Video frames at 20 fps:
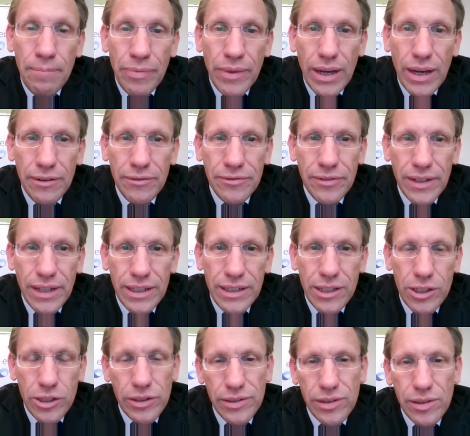of
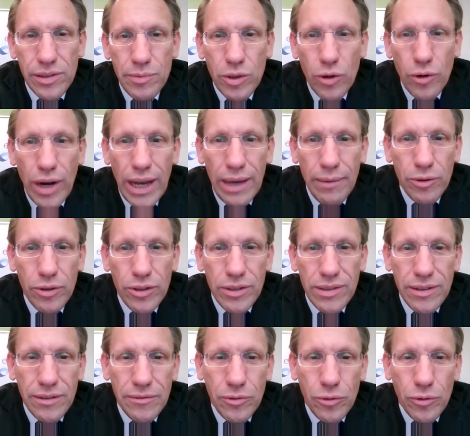additional subscribers,
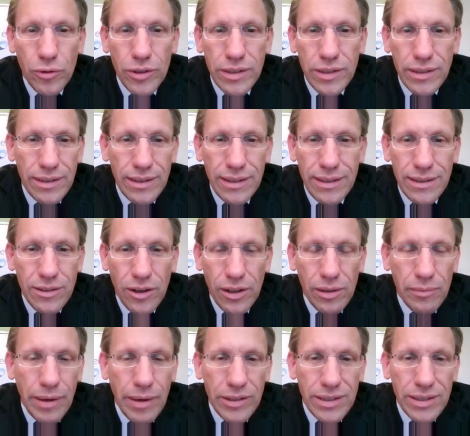of course, it's all
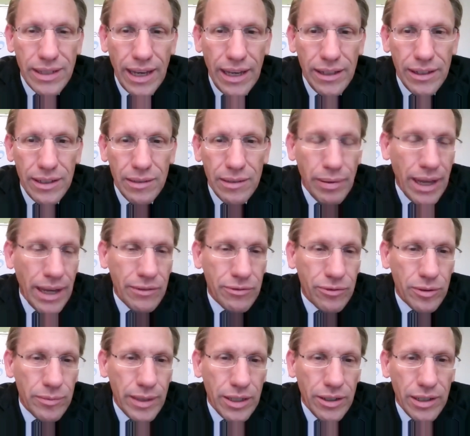about scale in
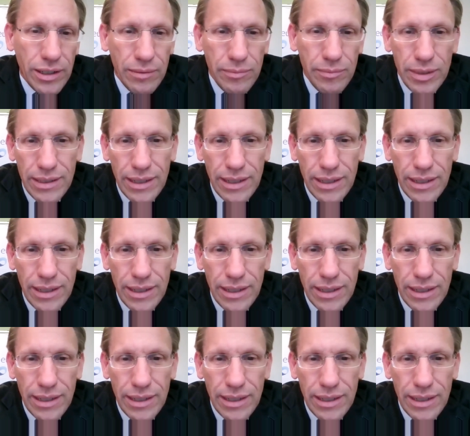platform economies.